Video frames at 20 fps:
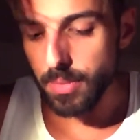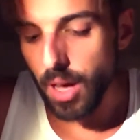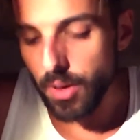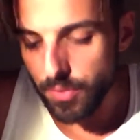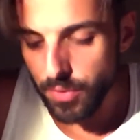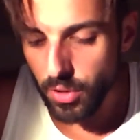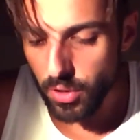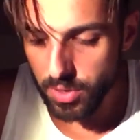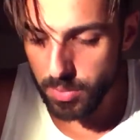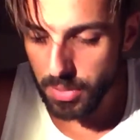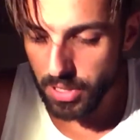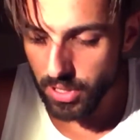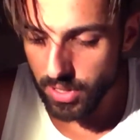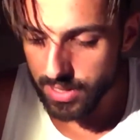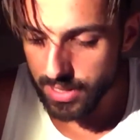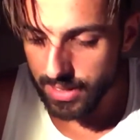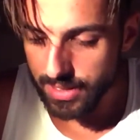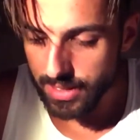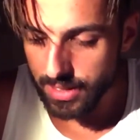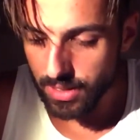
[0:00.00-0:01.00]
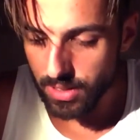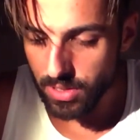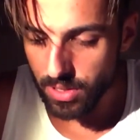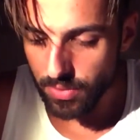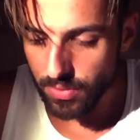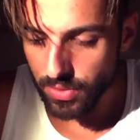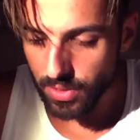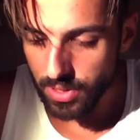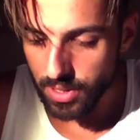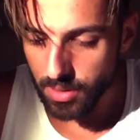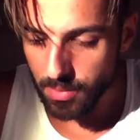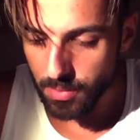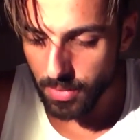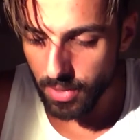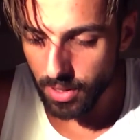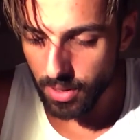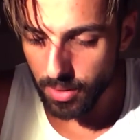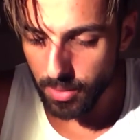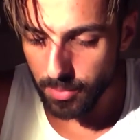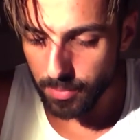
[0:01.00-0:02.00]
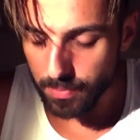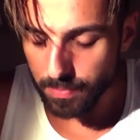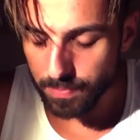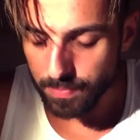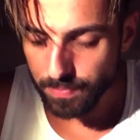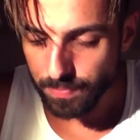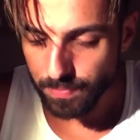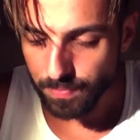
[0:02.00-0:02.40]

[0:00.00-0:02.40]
Of course, because I didn't shuffle them